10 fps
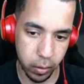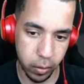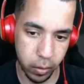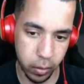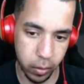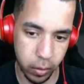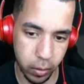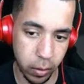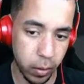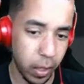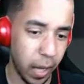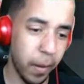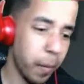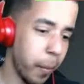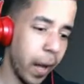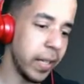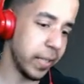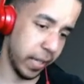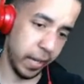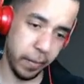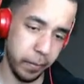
How about a body slam?